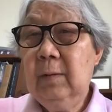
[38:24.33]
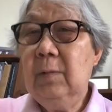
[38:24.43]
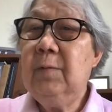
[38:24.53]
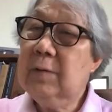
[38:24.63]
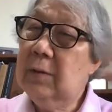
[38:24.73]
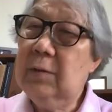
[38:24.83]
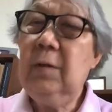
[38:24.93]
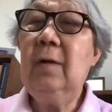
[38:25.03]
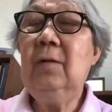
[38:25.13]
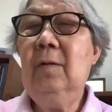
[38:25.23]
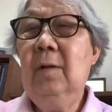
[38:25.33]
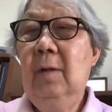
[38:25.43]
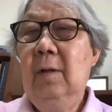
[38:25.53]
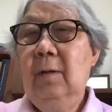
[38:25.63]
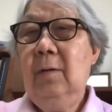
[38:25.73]
This was a shock
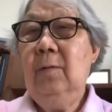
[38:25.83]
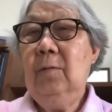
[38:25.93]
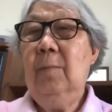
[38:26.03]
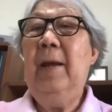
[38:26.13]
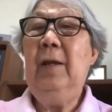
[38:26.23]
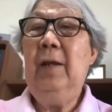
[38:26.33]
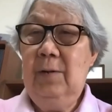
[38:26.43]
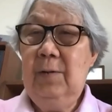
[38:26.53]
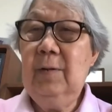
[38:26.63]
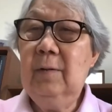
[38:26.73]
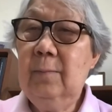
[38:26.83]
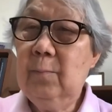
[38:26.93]
to many Asians.